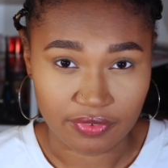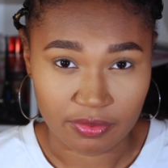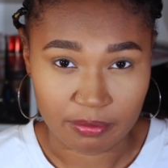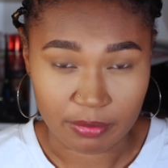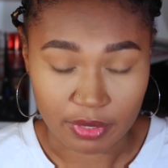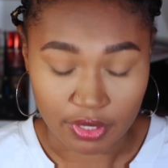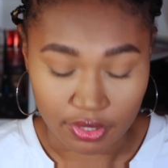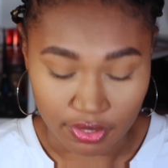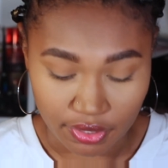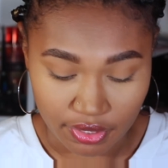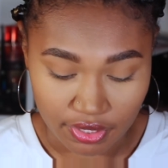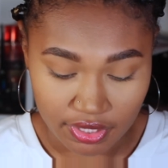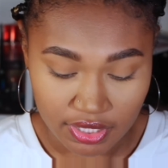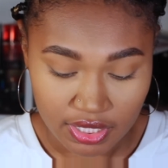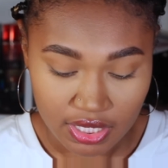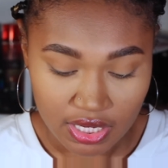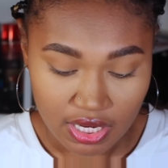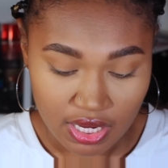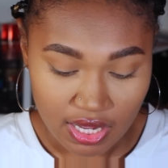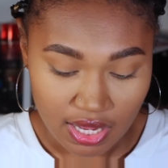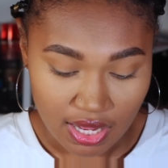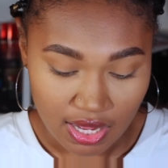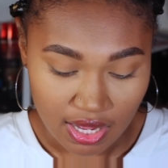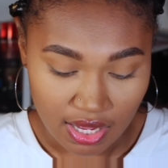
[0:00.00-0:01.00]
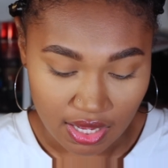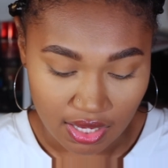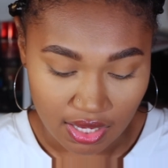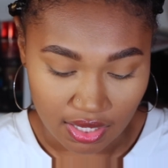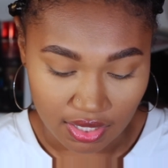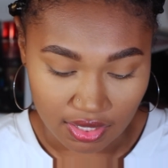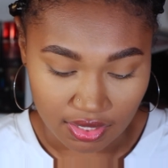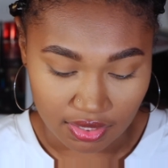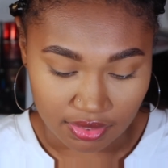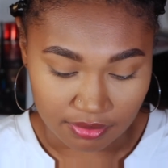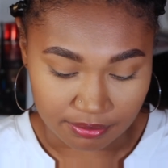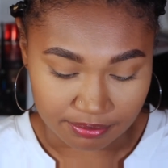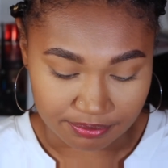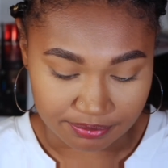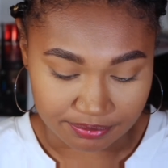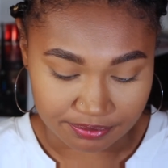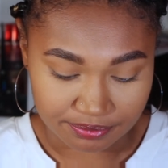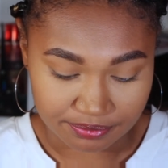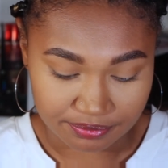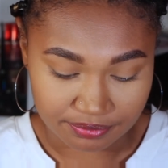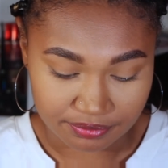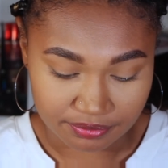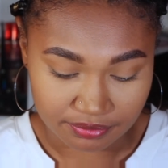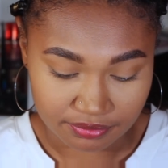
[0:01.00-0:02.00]
from her. And
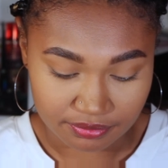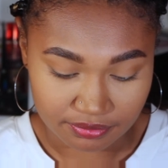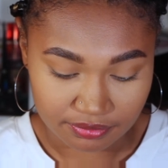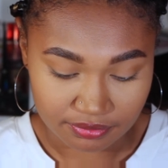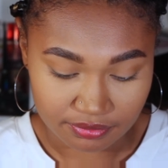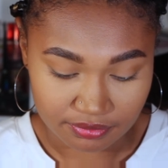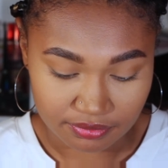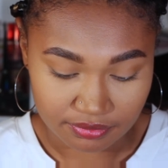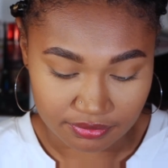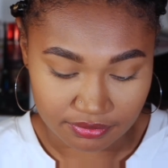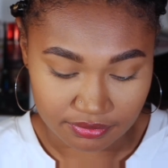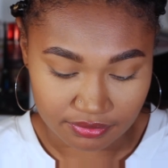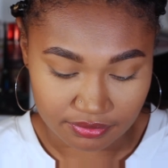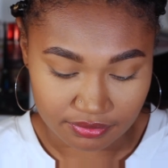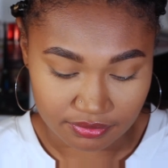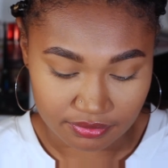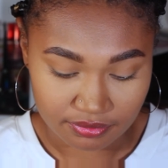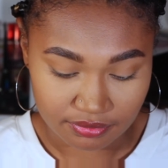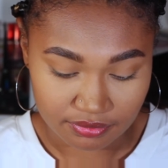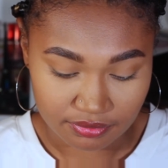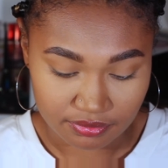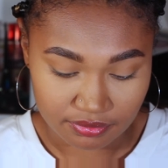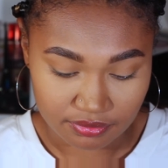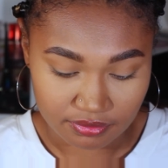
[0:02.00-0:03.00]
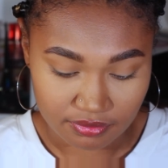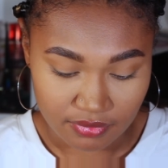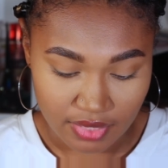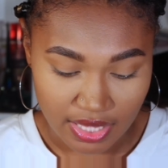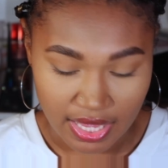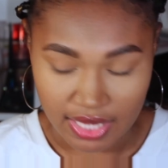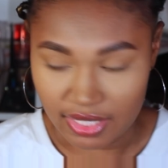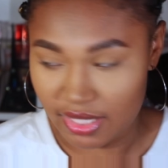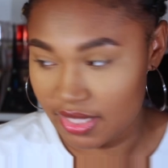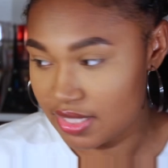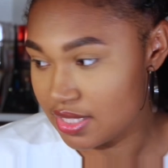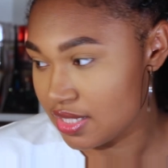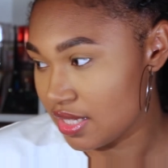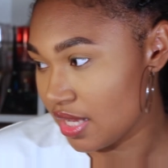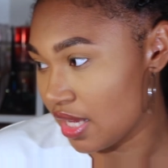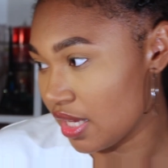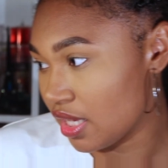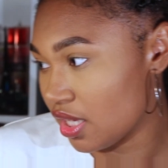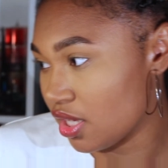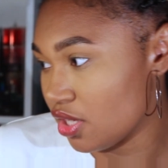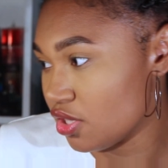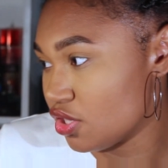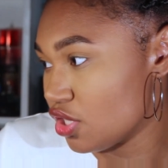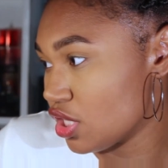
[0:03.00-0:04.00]
it's
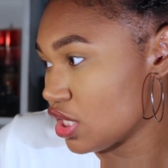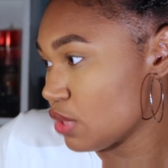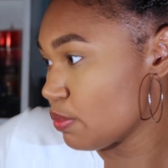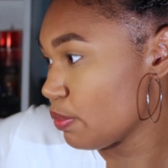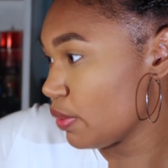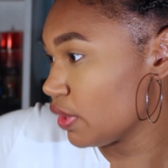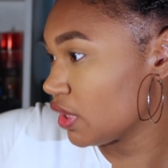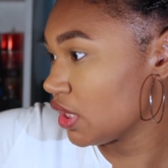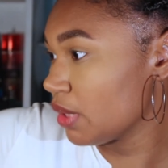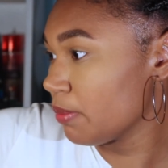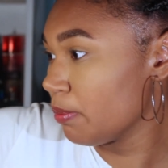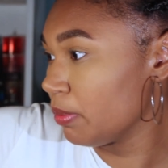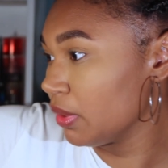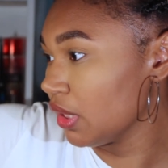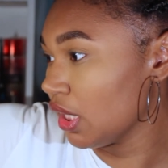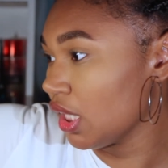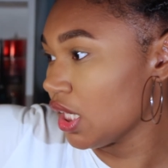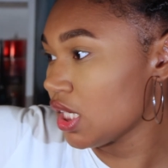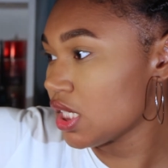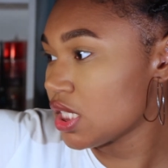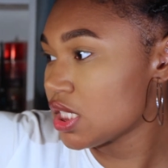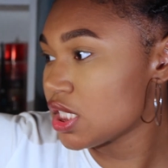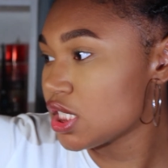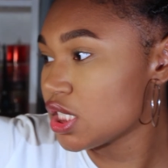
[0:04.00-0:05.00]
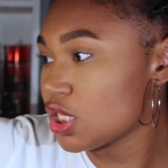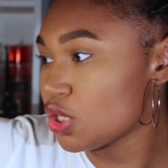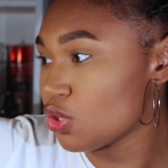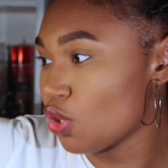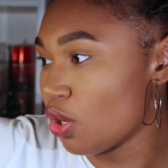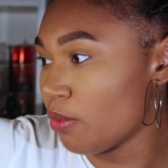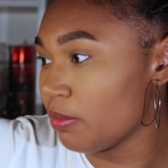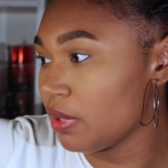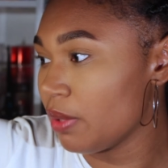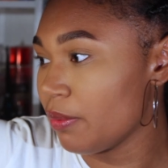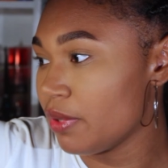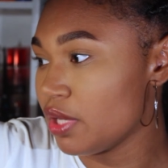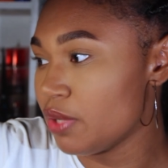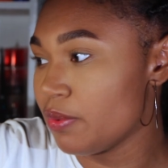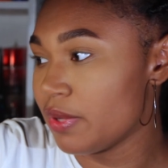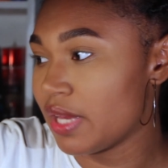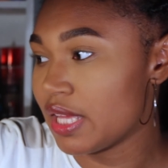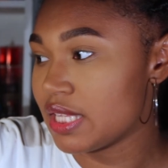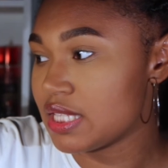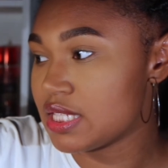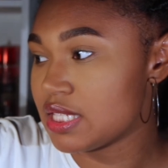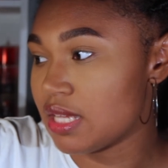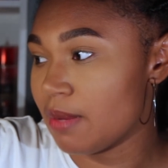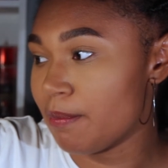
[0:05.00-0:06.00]
like you just put the blush, normally when you would
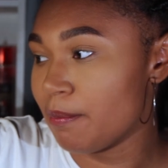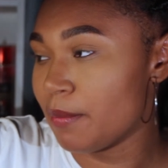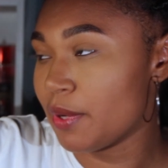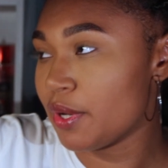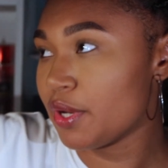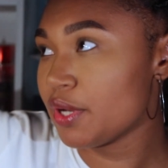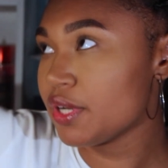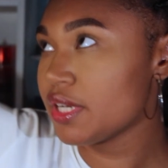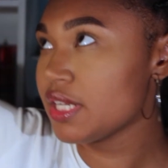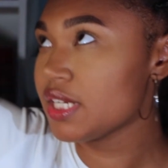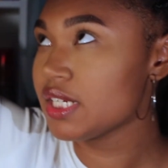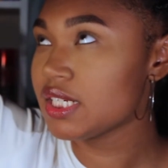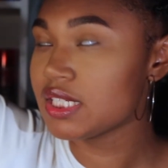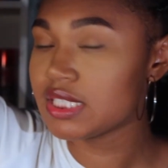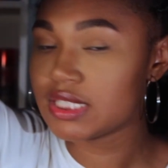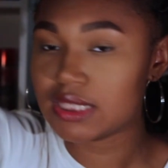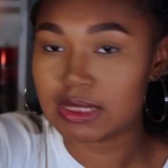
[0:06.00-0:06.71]
get sunburn.